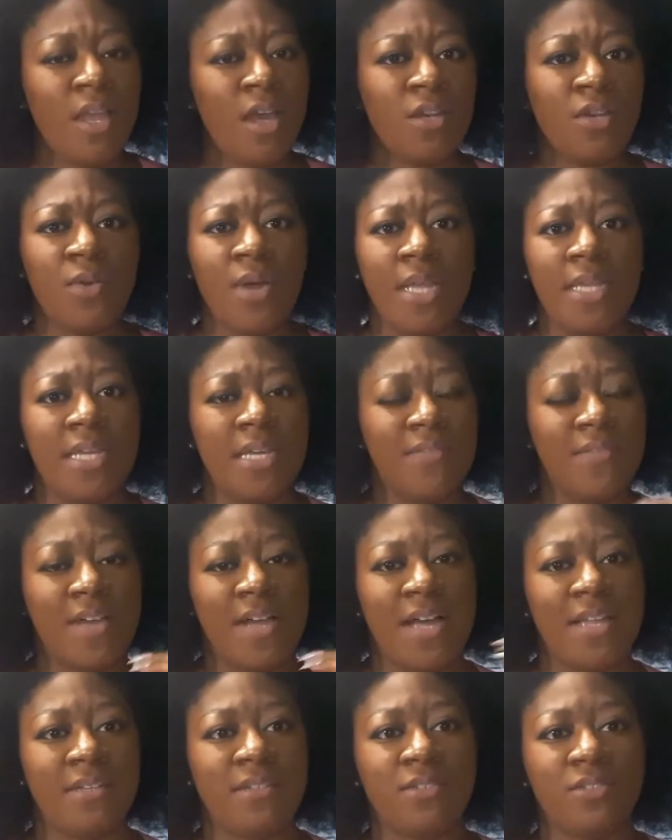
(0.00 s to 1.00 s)
Y'all know I love
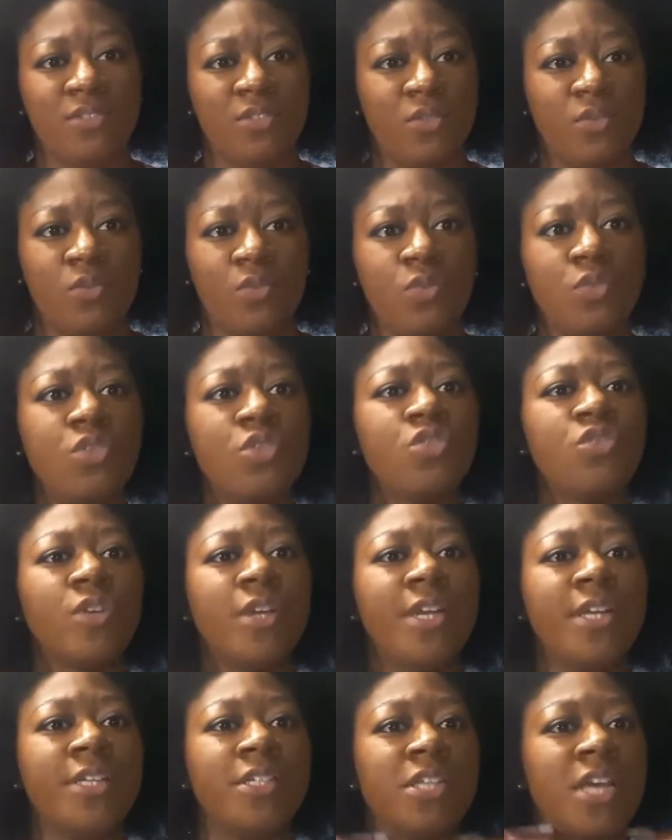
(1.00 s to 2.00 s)
collars.
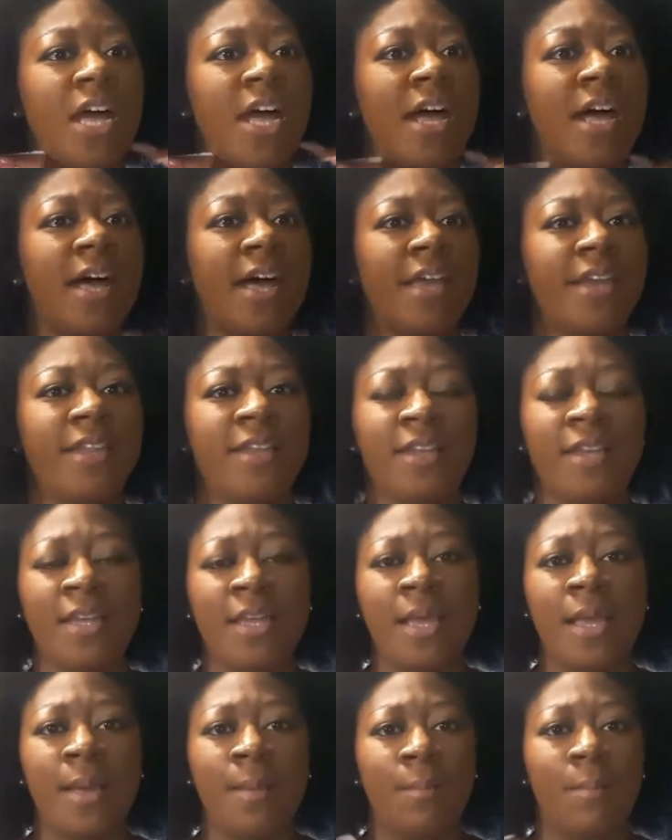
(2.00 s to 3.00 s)
Strange, odd,
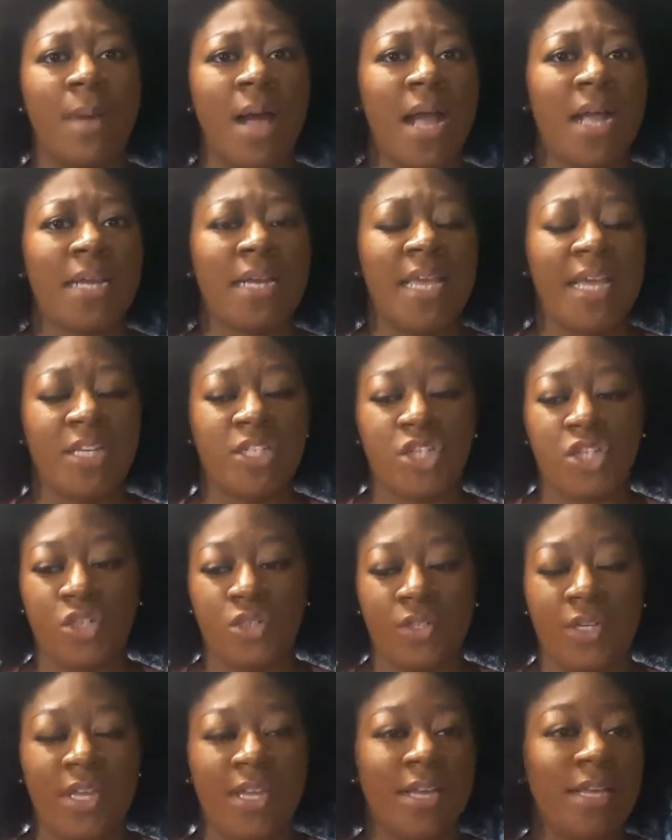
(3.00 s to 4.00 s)
mock neck,
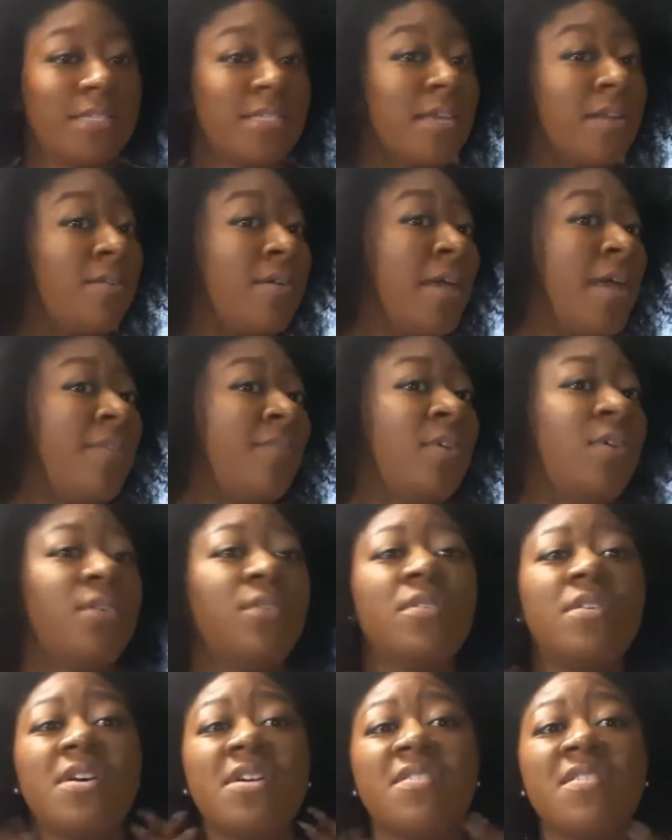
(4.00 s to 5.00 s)
turtleneck, because I
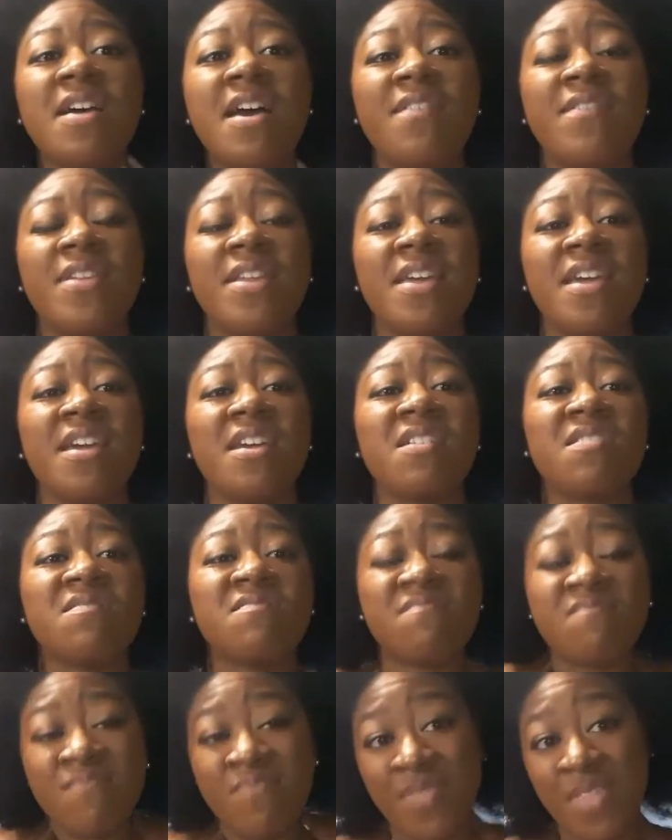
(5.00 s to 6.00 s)
don't have a neck.
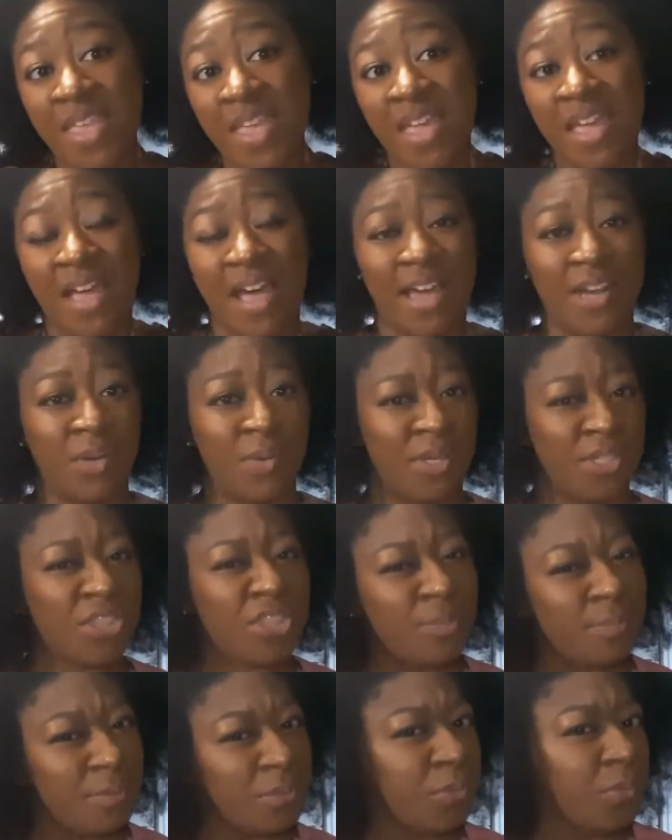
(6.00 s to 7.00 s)
I know I
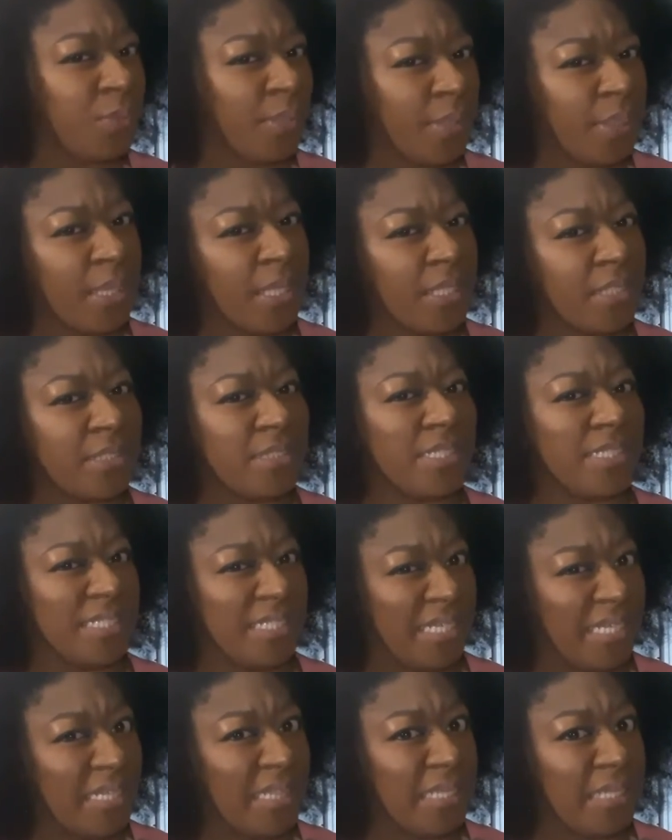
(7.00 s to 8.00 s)
should be doing things to
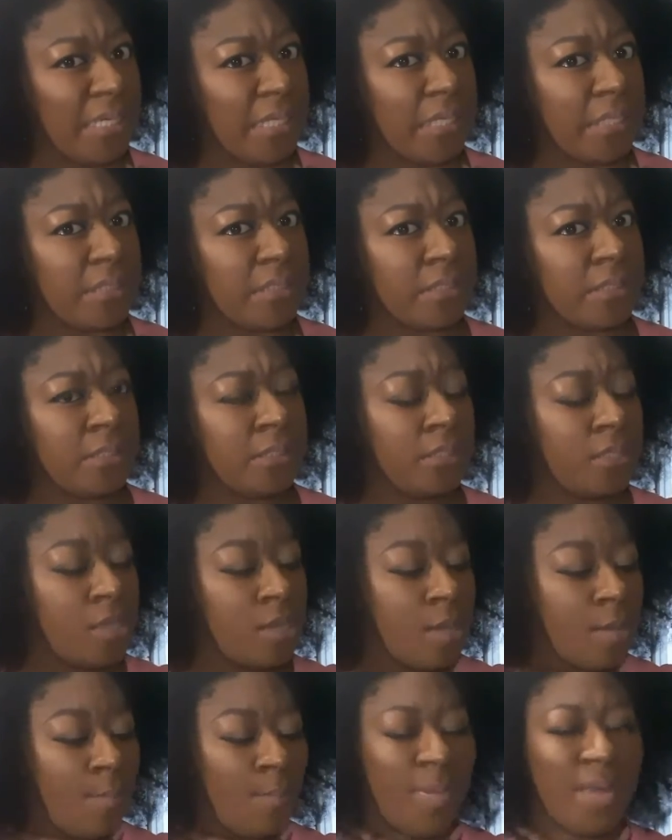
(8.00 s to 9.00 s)
lengthen it,
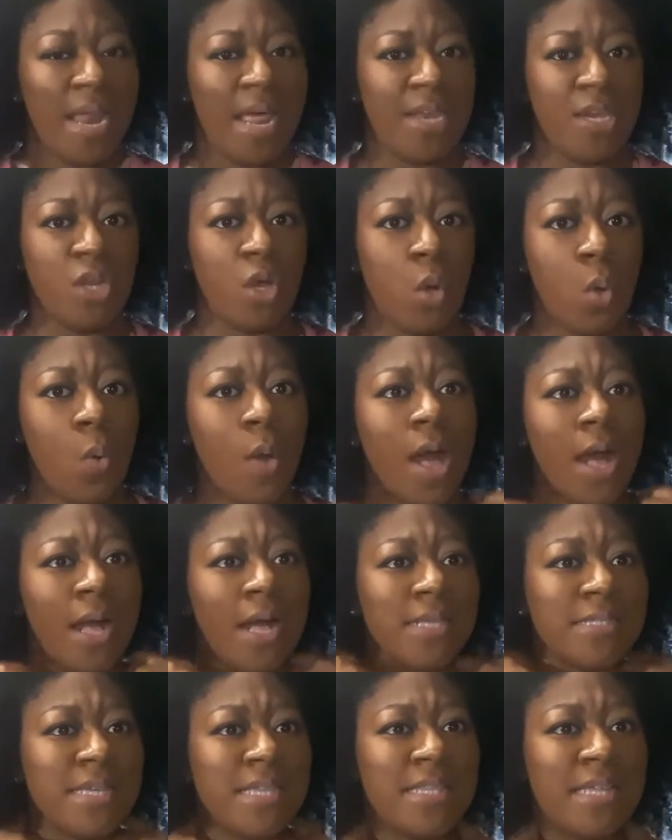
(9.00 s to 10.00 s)
but I don't,
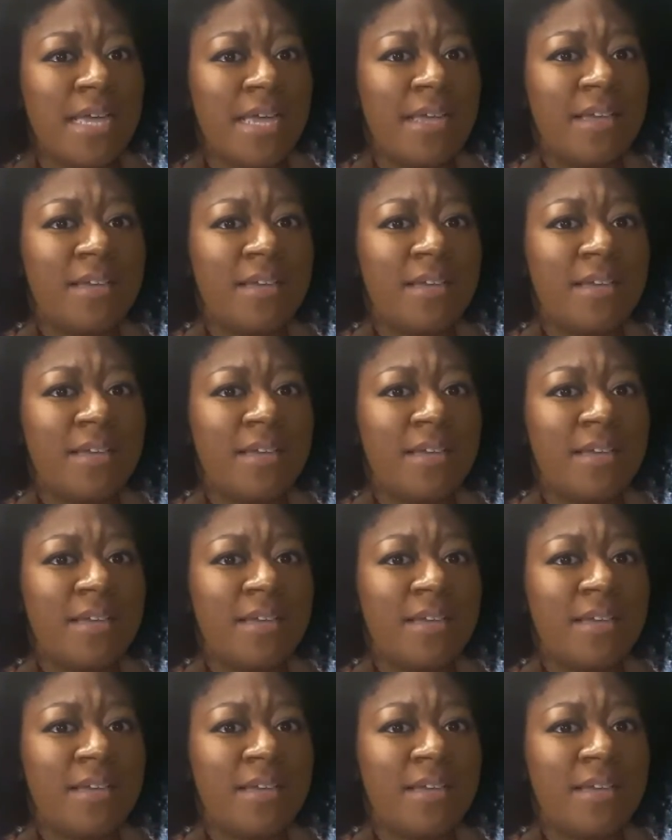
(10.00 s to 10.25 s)
because